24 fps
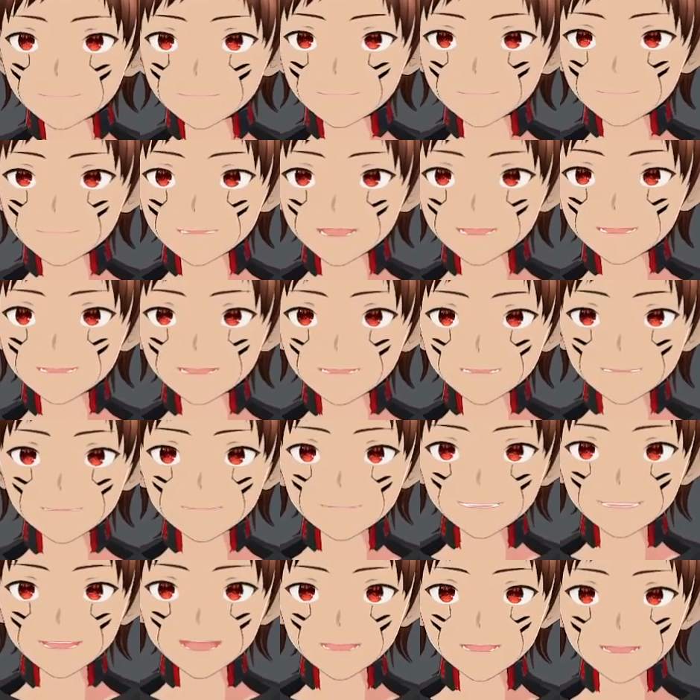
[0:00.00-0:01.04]
was
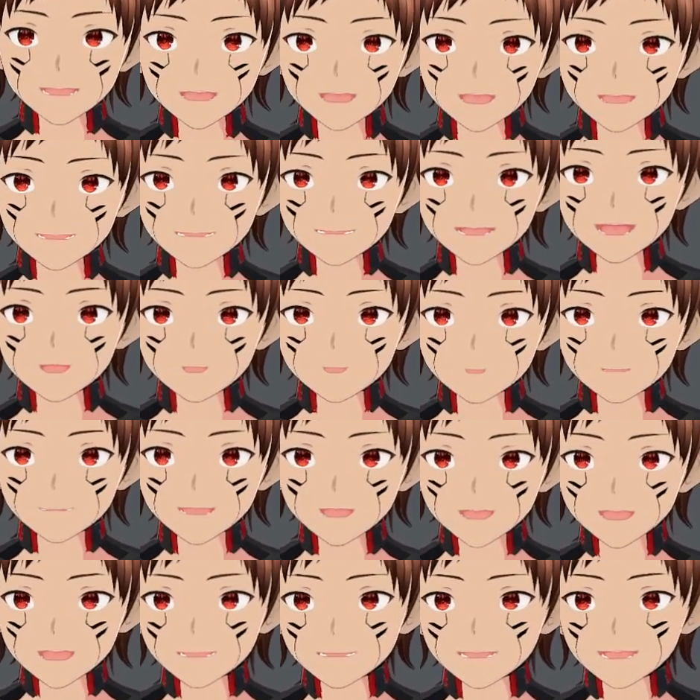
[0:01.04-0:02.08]
170, but now
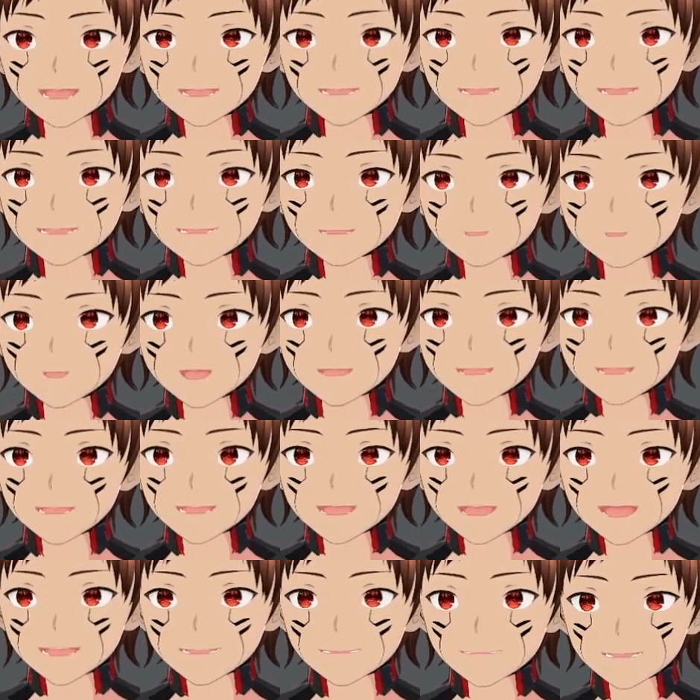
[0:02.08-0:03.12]
175. And Wardy the
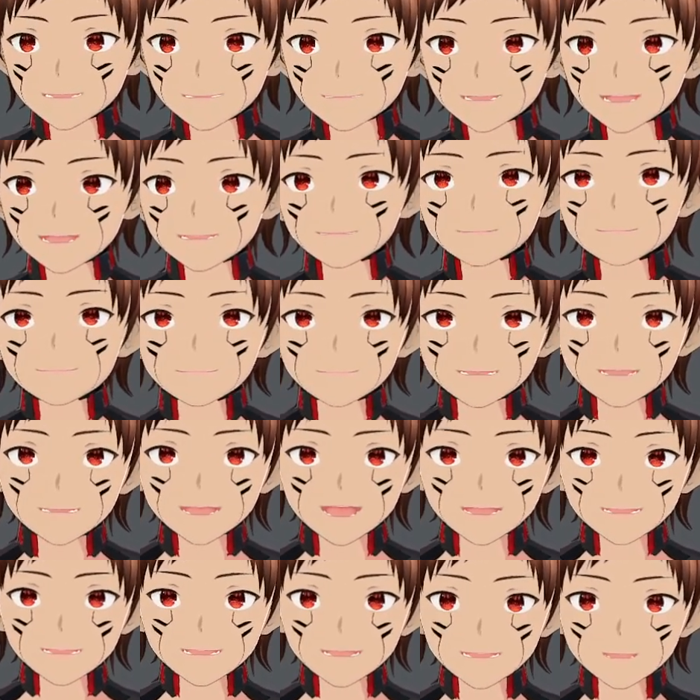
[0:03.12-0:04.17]
Master Execution is
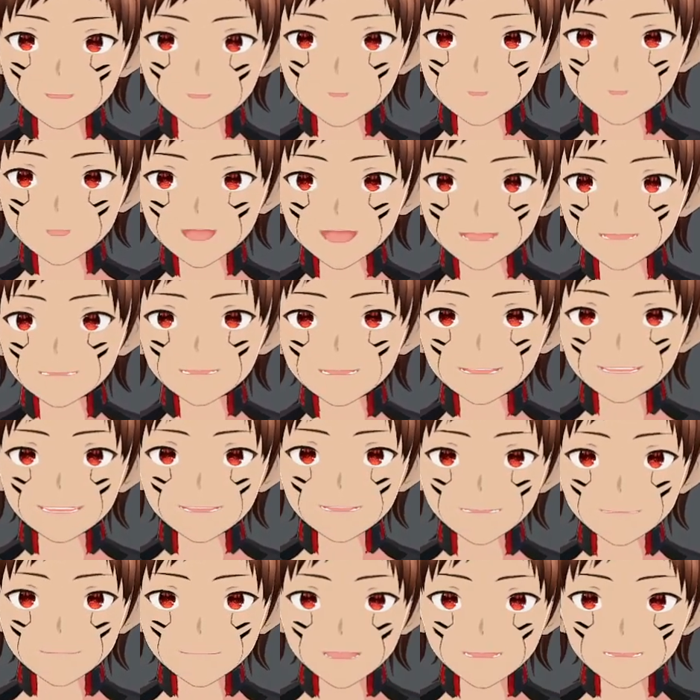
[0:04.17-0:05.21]
100, was 80
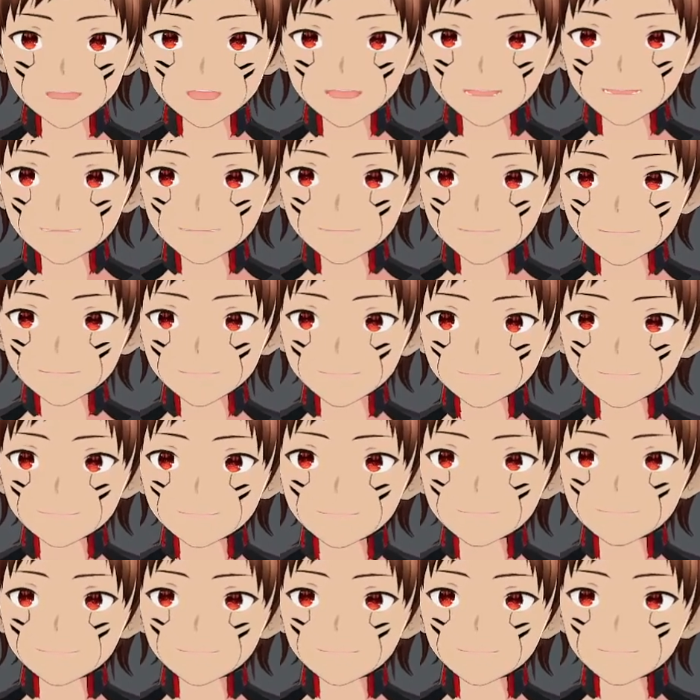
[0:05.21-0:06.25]
points.
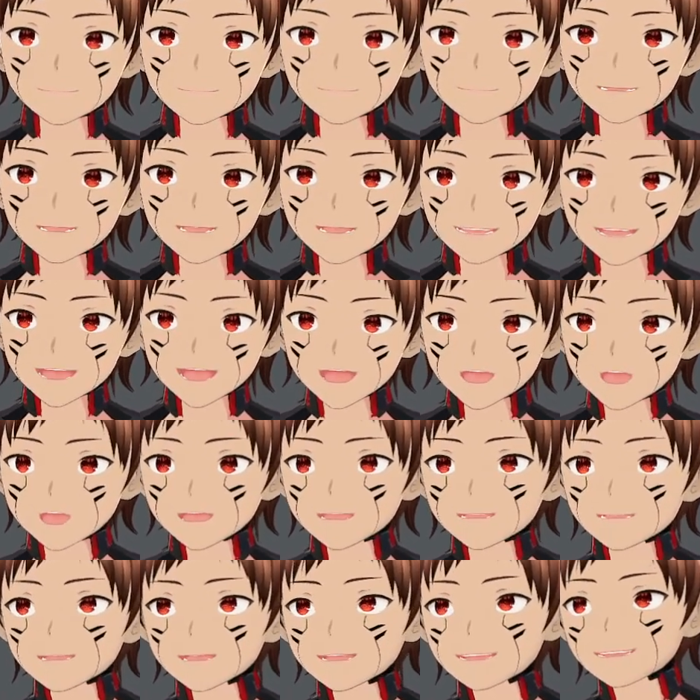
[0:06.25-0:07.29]
Yeah, oh,
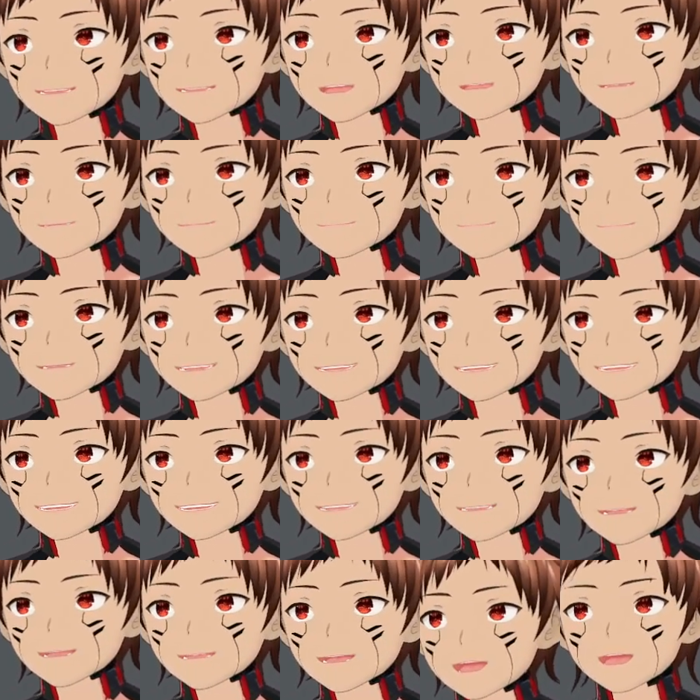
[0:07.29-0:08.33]
and their
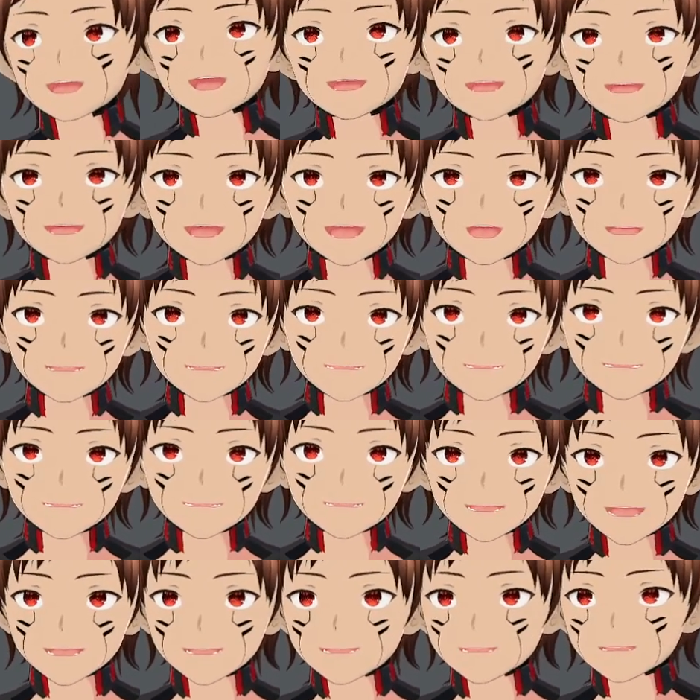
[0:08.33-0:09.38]
favorite by Con went
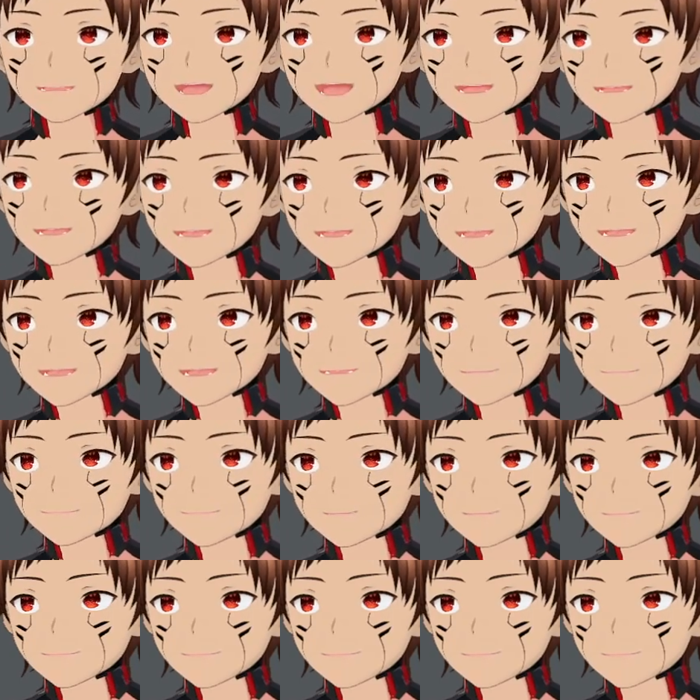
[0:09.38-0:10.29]
to 20. It was